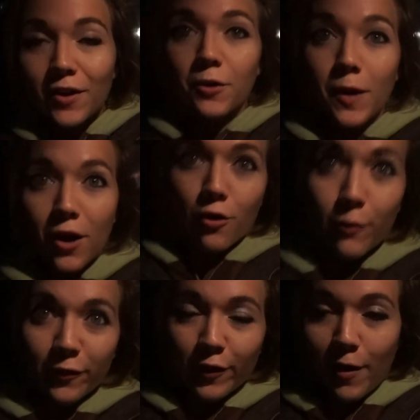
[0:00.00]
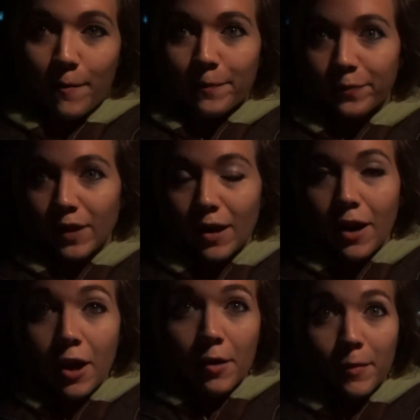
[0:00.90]
on our way home from
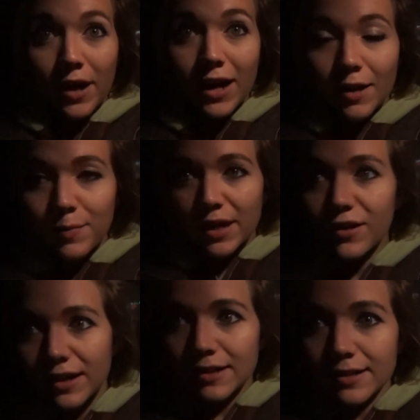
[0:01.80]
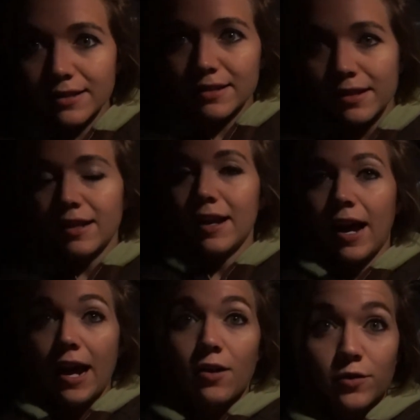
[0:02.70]
my parents'
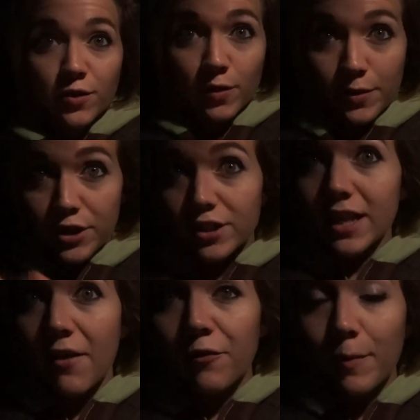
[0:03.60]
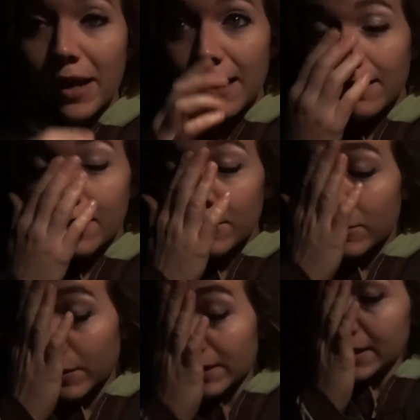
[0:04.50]
house where we just came from my aunt and
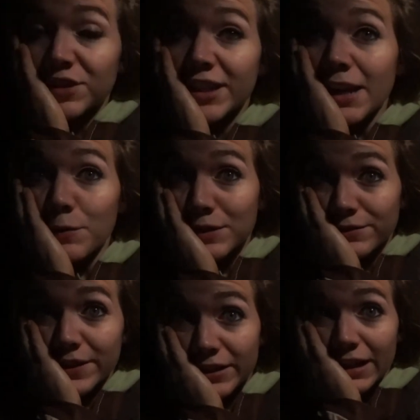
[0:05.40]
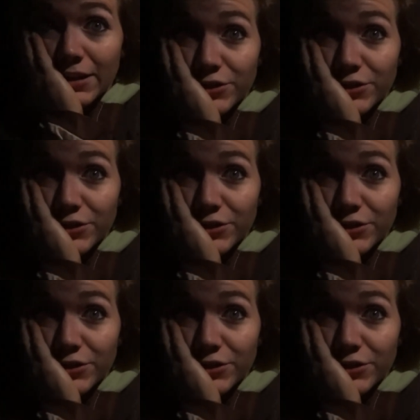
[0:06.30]
uncle's. Today was very